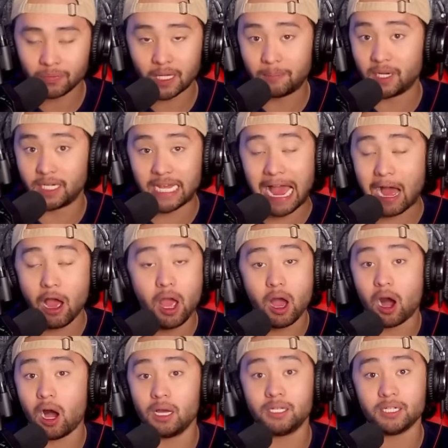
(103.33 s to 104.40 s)
But yeah,
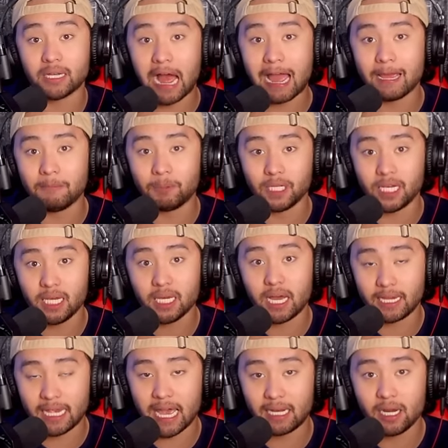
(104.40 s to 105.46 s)
undeniably,
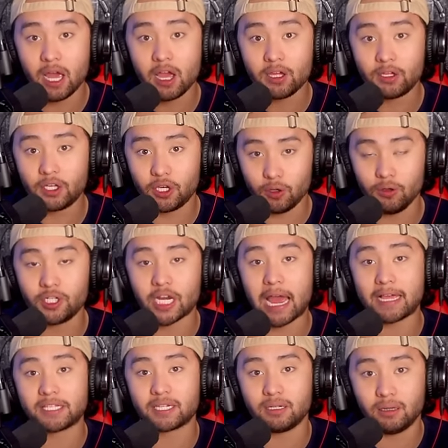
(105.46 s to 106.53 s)
again, huge
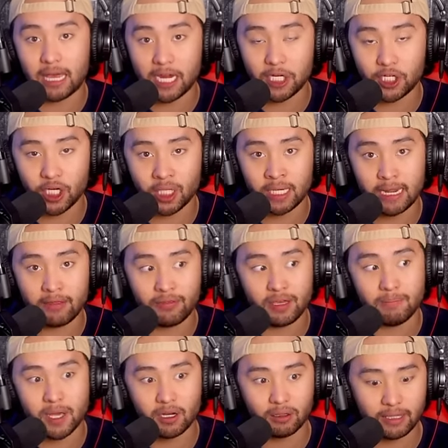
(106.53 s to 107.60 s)
escalation in the
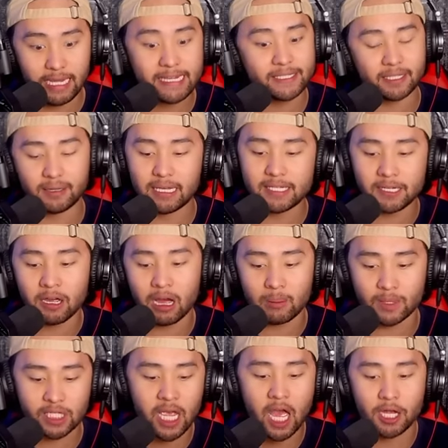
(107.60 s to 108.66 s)
Middle East. And this
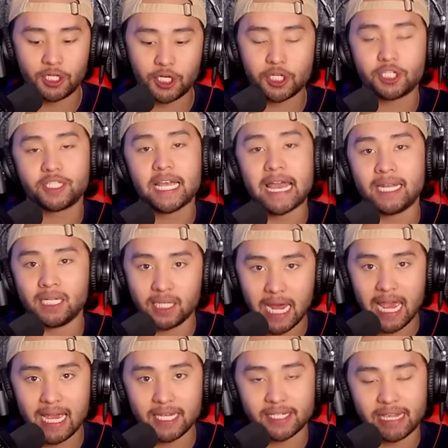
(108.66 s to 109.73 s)
comes just ten
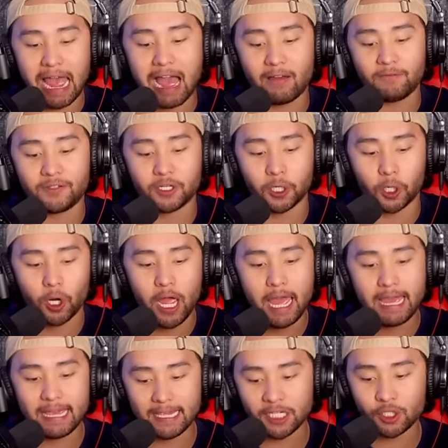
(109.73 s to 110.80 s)
days after
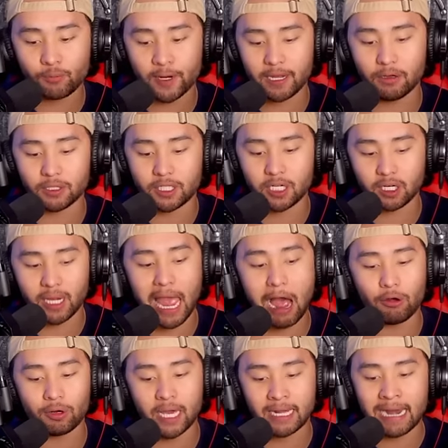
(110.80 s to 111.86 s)
Israel took
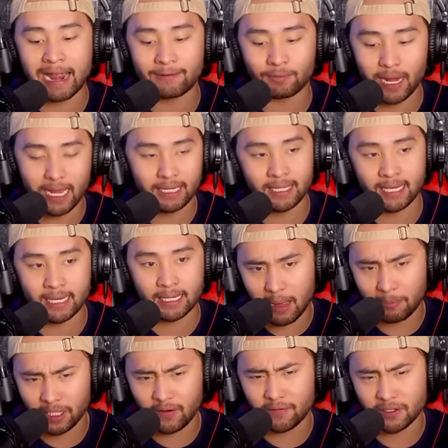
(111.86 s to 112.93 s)
out an Iranian, I
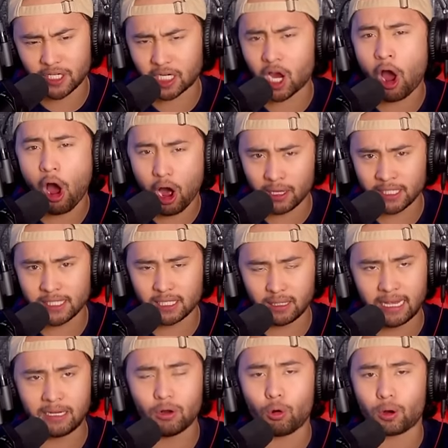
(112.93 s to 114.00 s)
believe it was a
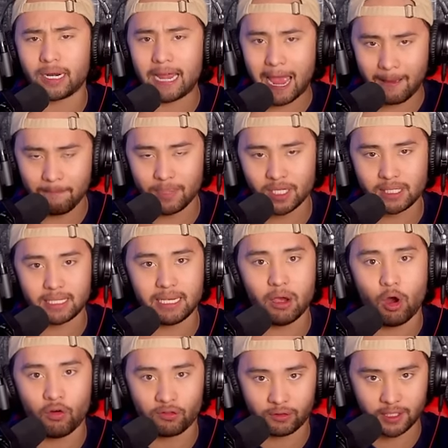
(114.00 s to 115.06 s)
consulate or an embassy
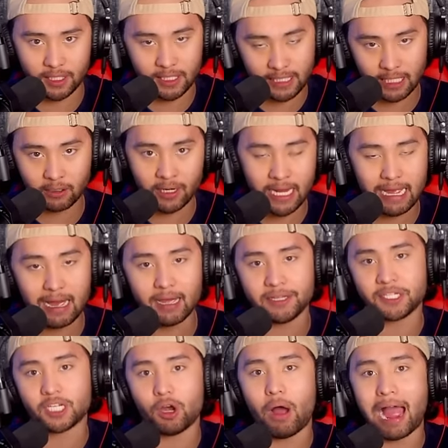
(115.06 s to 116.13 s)
over in Syria. And
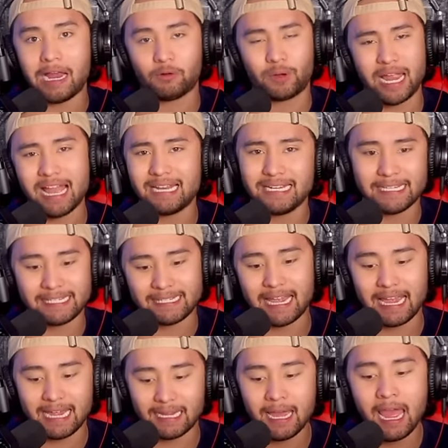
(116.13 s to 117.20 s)
so Iran is
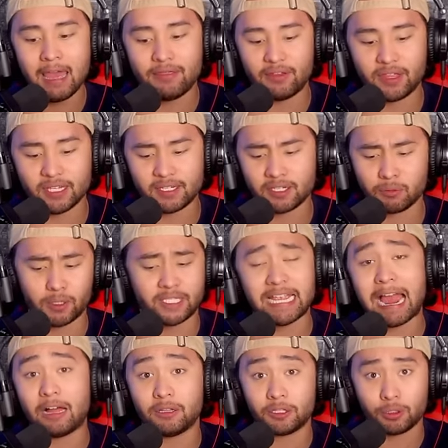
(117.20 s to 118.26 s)
saying that this is a
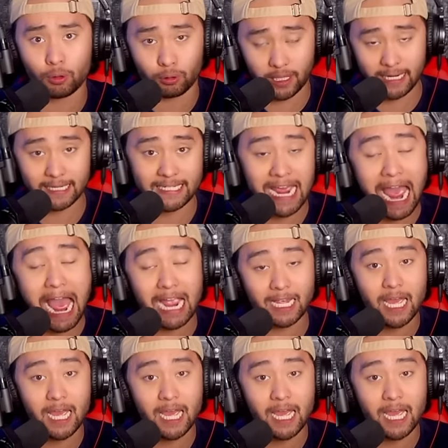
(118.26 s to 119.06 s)
retaliatory attack.